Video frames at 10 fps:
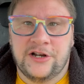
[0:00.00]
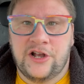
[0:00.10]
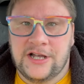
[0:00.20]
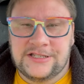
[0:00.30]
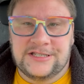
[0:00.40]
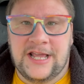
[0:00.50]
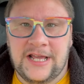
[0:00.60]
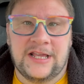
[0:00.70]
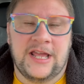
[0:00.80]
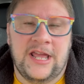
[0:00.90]
got
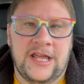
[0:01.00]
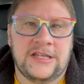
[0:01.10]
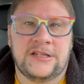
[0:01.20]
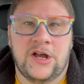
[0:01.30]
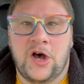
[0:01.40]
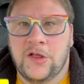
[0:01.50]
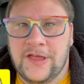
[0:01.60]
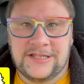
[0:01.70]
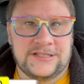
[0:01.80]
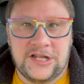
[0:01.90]
sick and all
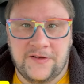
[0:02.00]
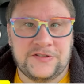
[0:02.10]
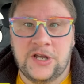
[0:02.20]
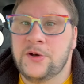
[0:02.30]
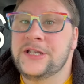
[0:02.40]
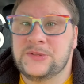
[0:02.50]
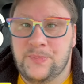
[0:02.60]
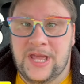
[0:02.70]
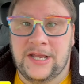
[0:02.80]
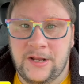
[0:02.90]
that stuff. So it's
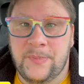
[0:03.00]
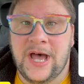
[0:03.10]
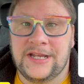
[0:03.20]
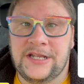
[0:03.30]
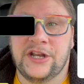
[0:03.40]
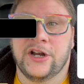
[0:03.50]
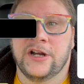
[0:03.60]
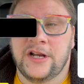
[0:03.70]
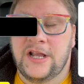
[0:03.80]
been about a year.